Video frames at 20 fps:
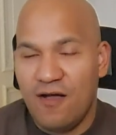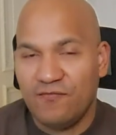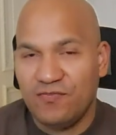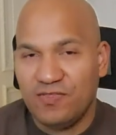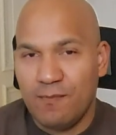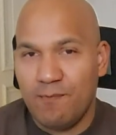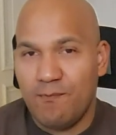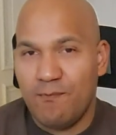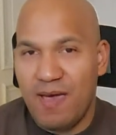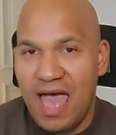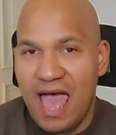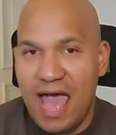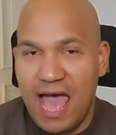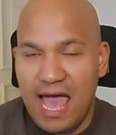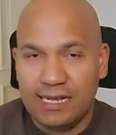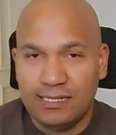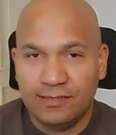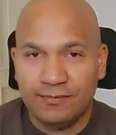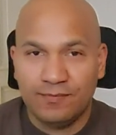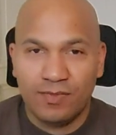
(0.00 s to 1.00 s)
the
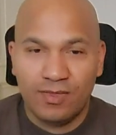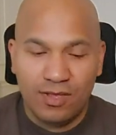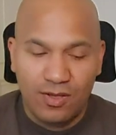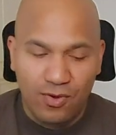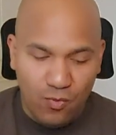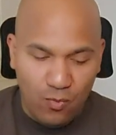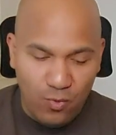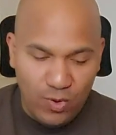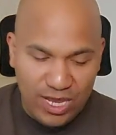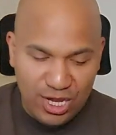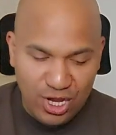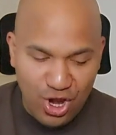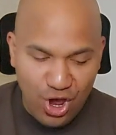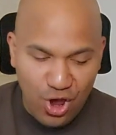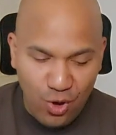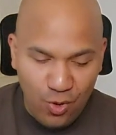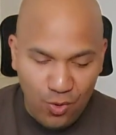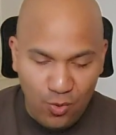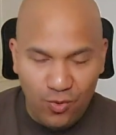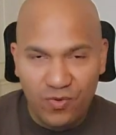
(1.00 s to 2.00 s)
bat, we
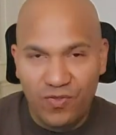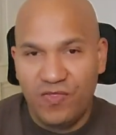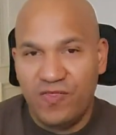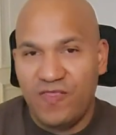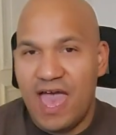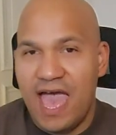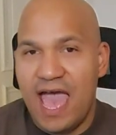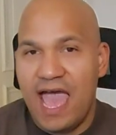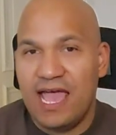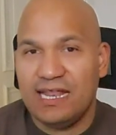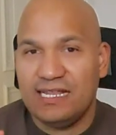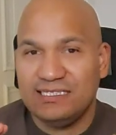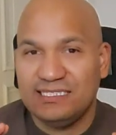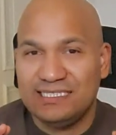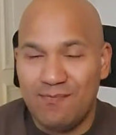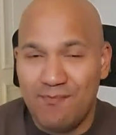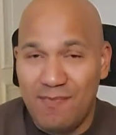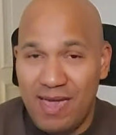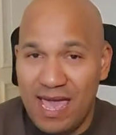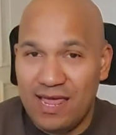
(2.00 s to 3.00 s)
know that
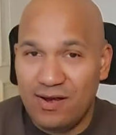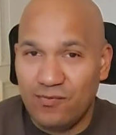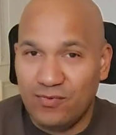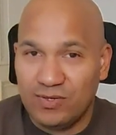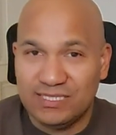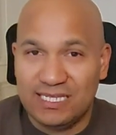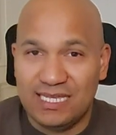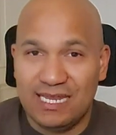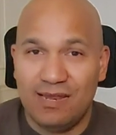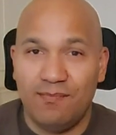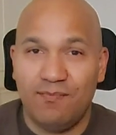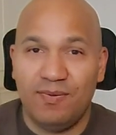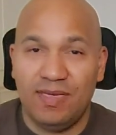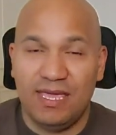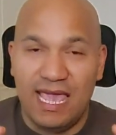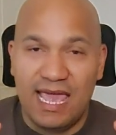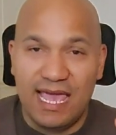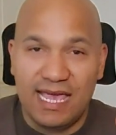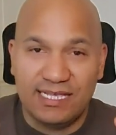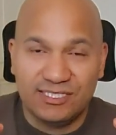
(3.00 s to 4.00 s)
demand was going to
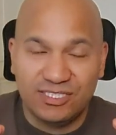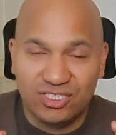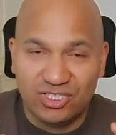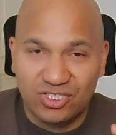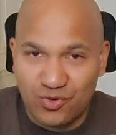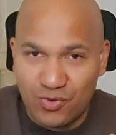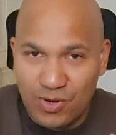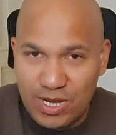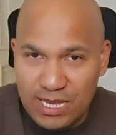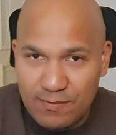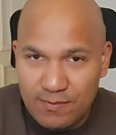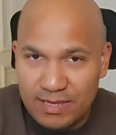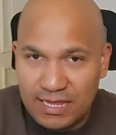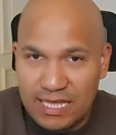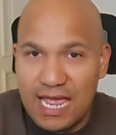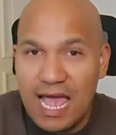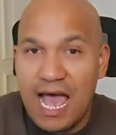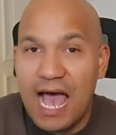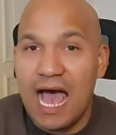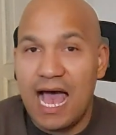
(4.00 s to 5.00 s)
be
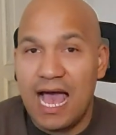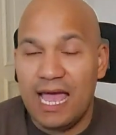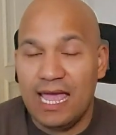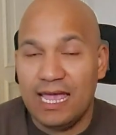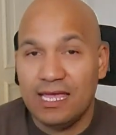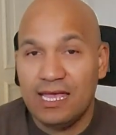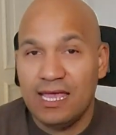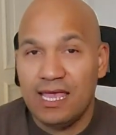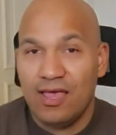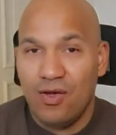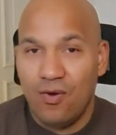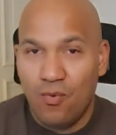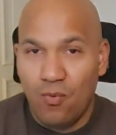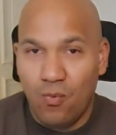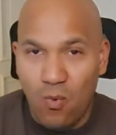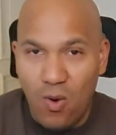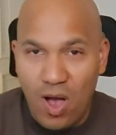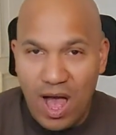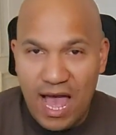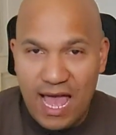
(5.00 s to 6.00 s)
extremely high.
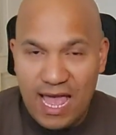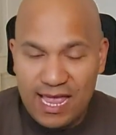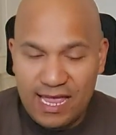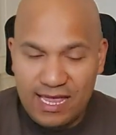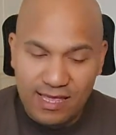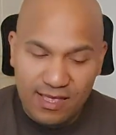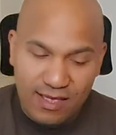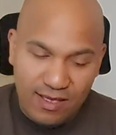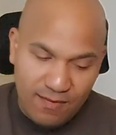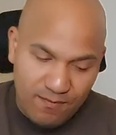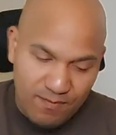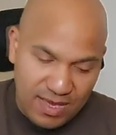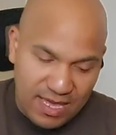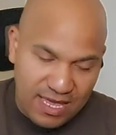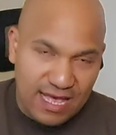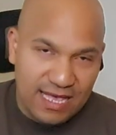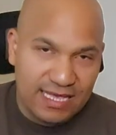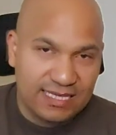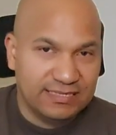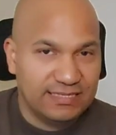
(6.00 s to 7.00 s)
Why?
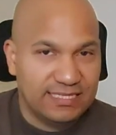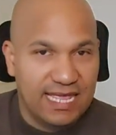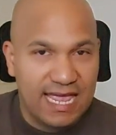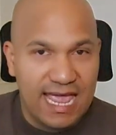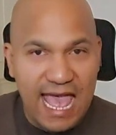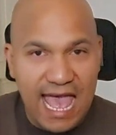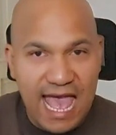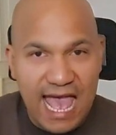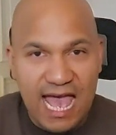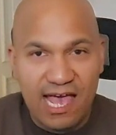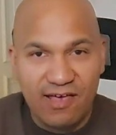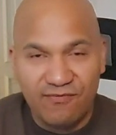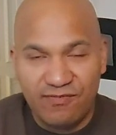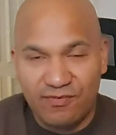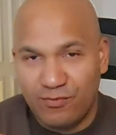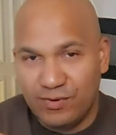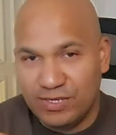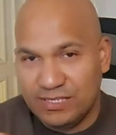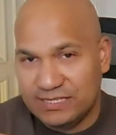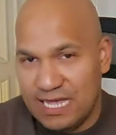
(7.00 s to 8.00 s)
Because they have a
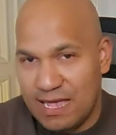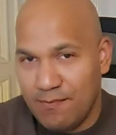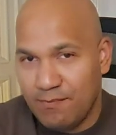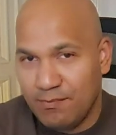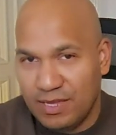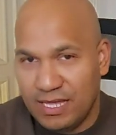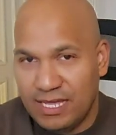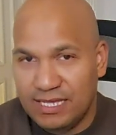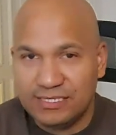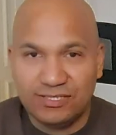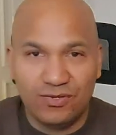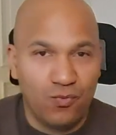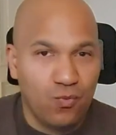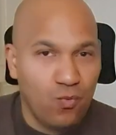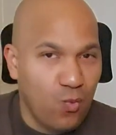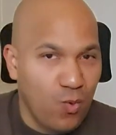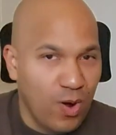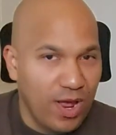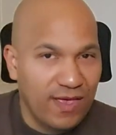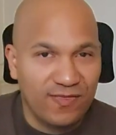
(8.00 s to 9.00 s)
resemblance
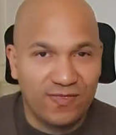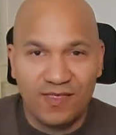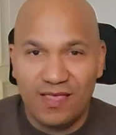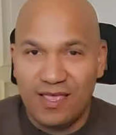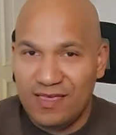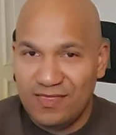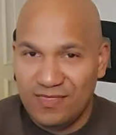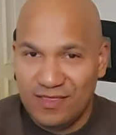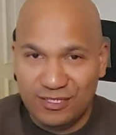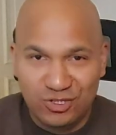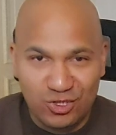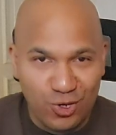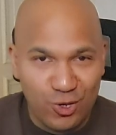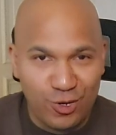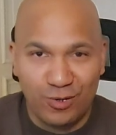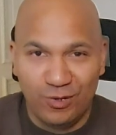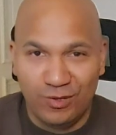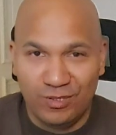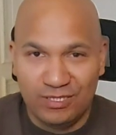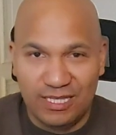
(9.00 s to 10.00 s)
with the
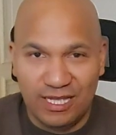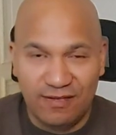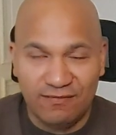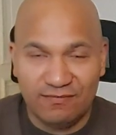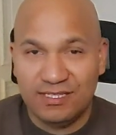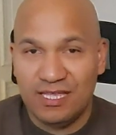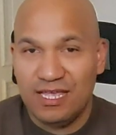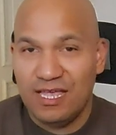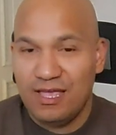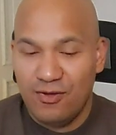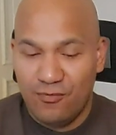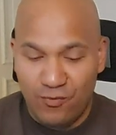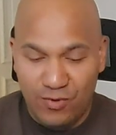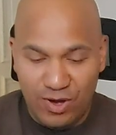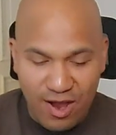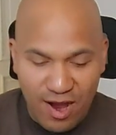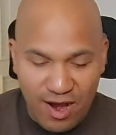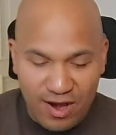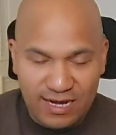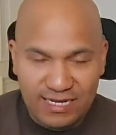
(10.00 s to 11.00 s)
Turtle Doves.
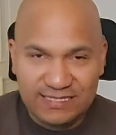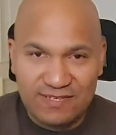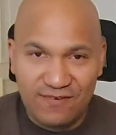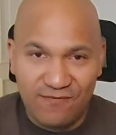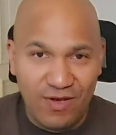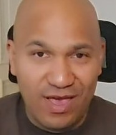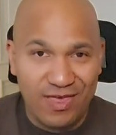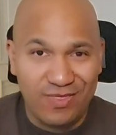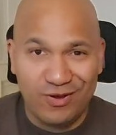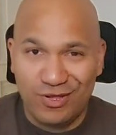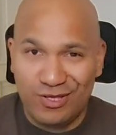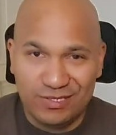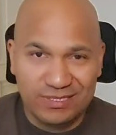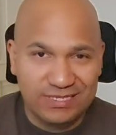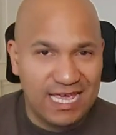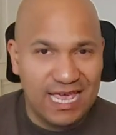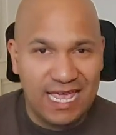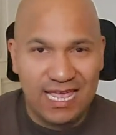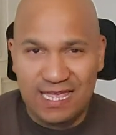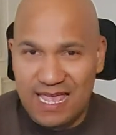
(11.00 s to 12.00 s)
Regardless of whether you
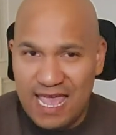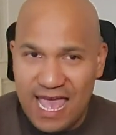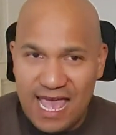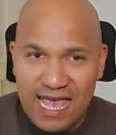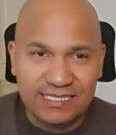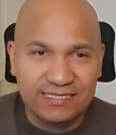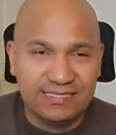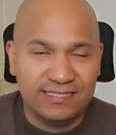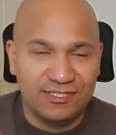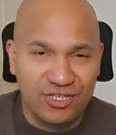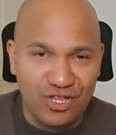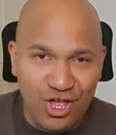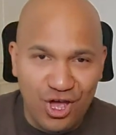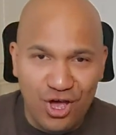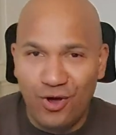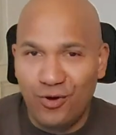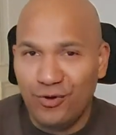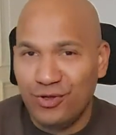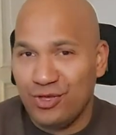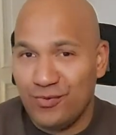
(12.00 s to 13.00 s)
say yes,
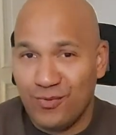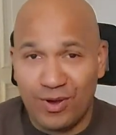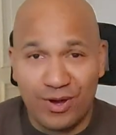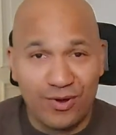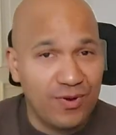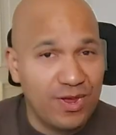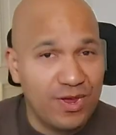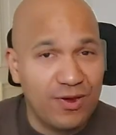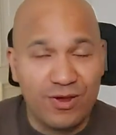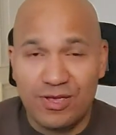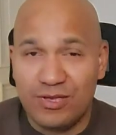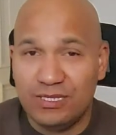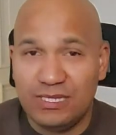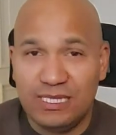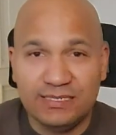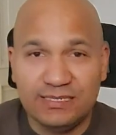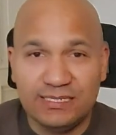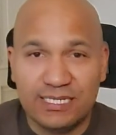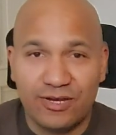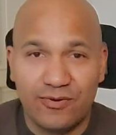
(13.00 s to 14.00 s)
no, you agree, or you
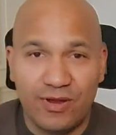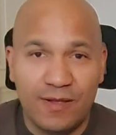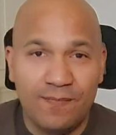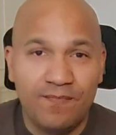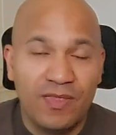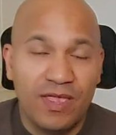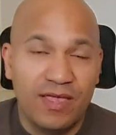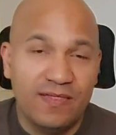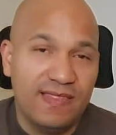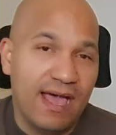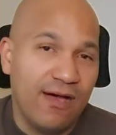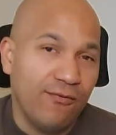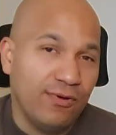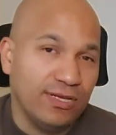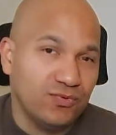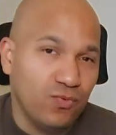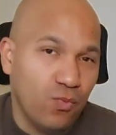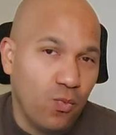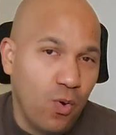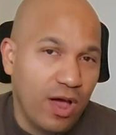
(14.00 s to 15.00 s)
disagree, that
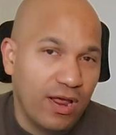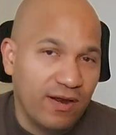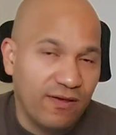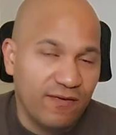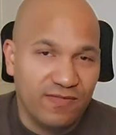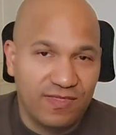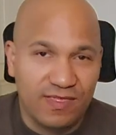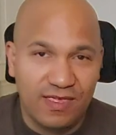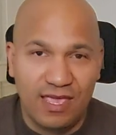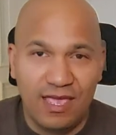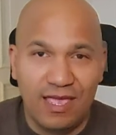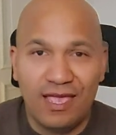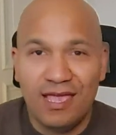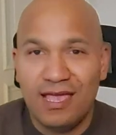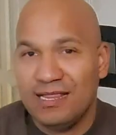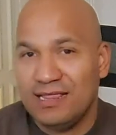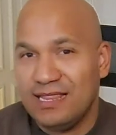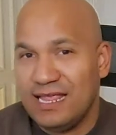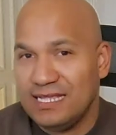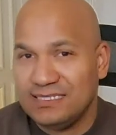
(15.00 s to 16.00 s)
was one of the,
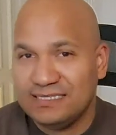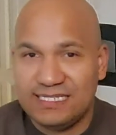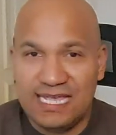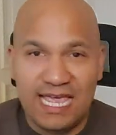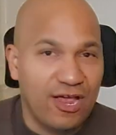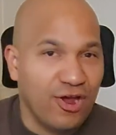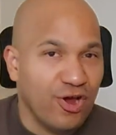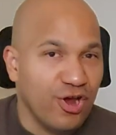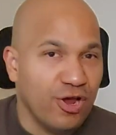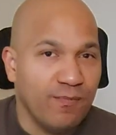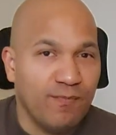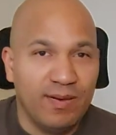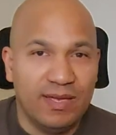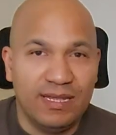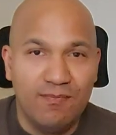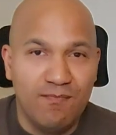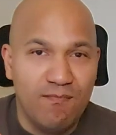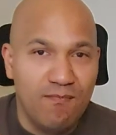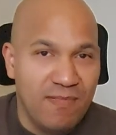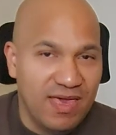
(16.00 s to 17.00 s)
let's say,
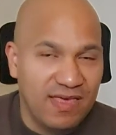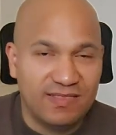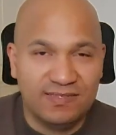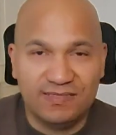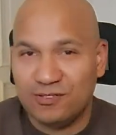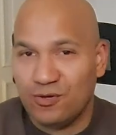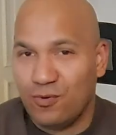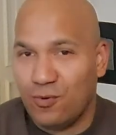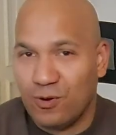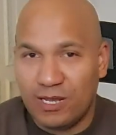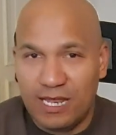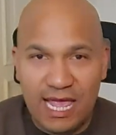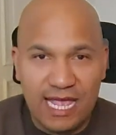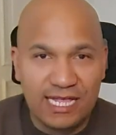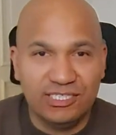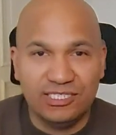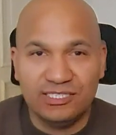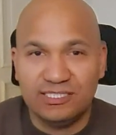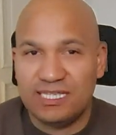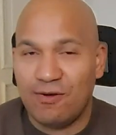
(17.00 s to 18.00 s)
urban myths or
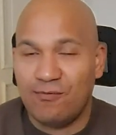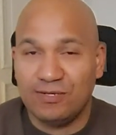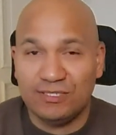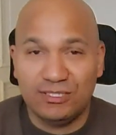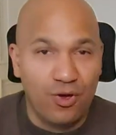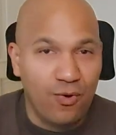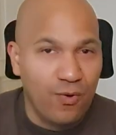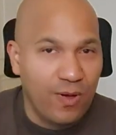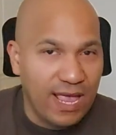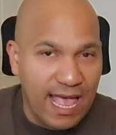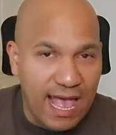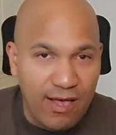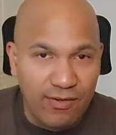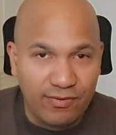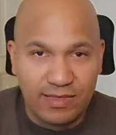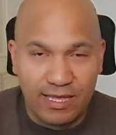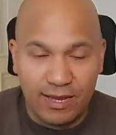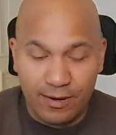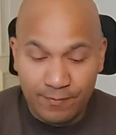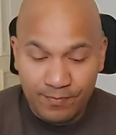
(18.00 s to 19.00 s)
legends that was going
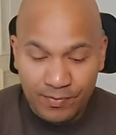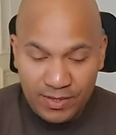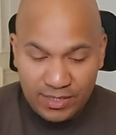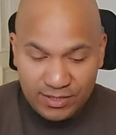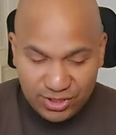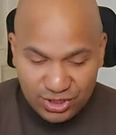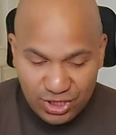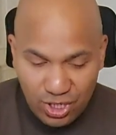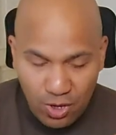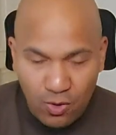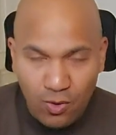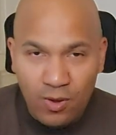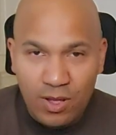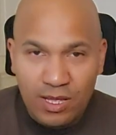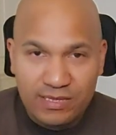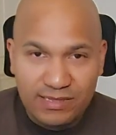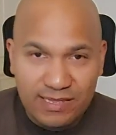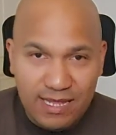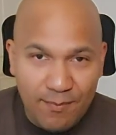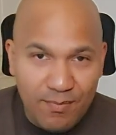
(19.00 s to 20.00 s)
out there. So
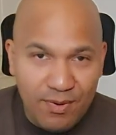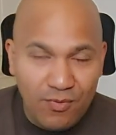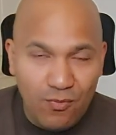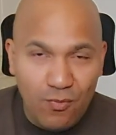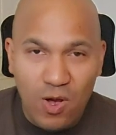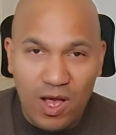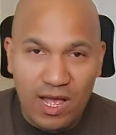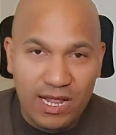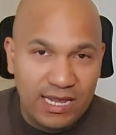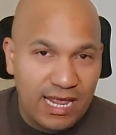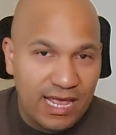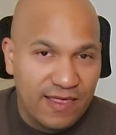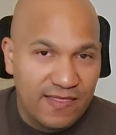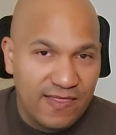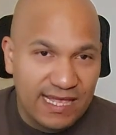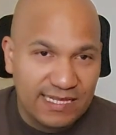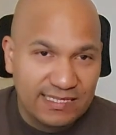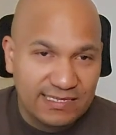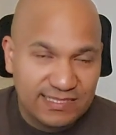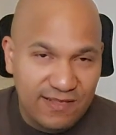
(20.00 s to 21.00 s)
number one,
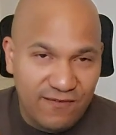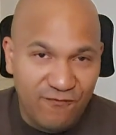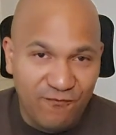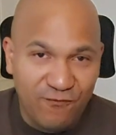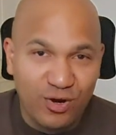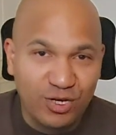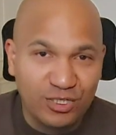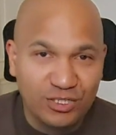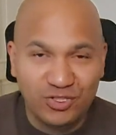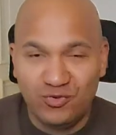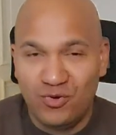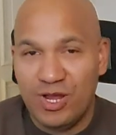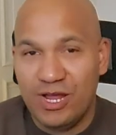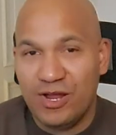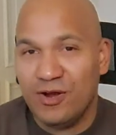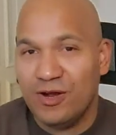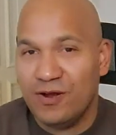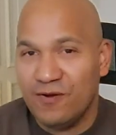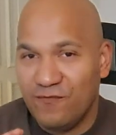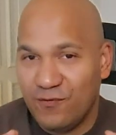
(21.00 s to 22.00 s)
that's the first
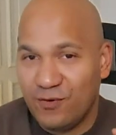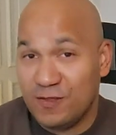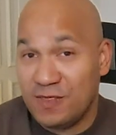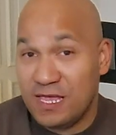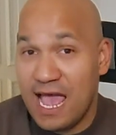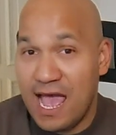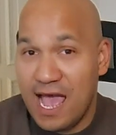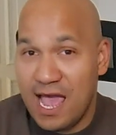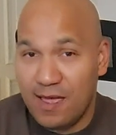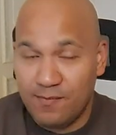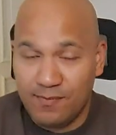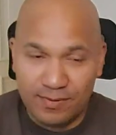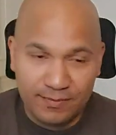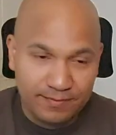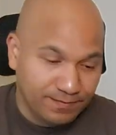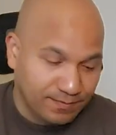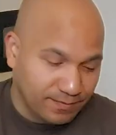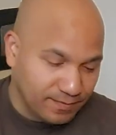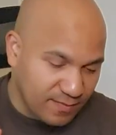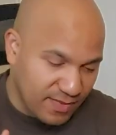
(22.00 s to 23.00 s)
trigger for the hype.
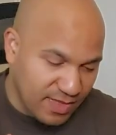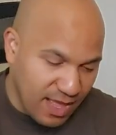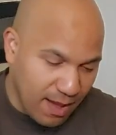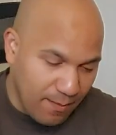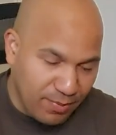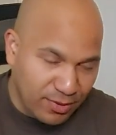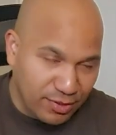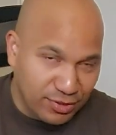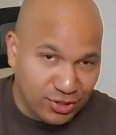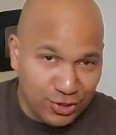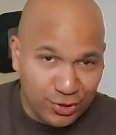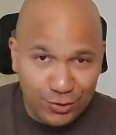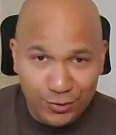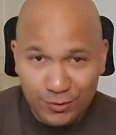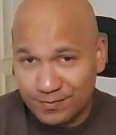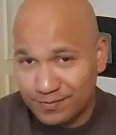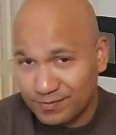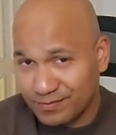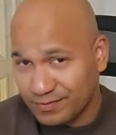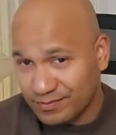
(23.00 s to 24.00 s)
Number two,